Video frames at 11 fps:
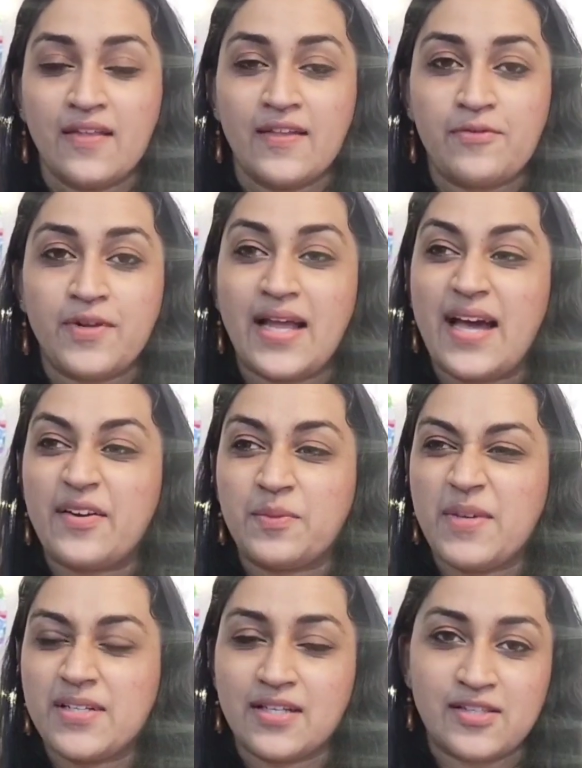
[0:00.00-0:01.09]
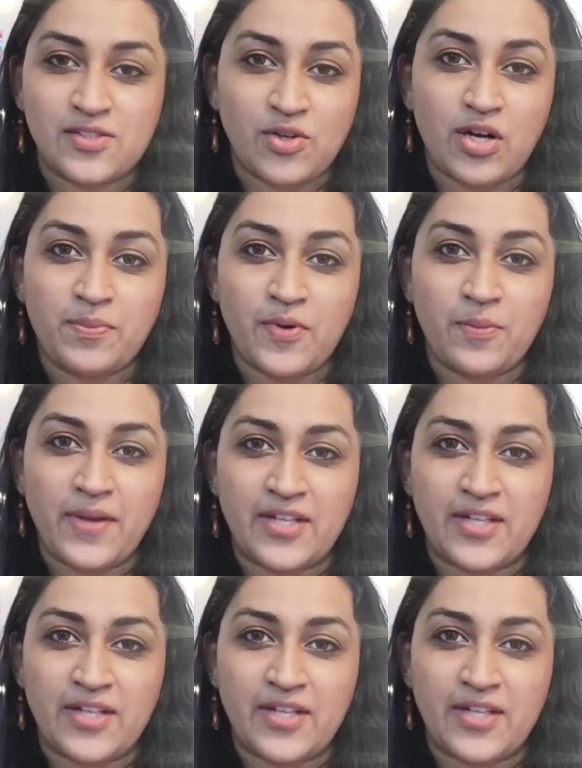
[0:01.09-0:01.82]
They feel arithmetic is not proper.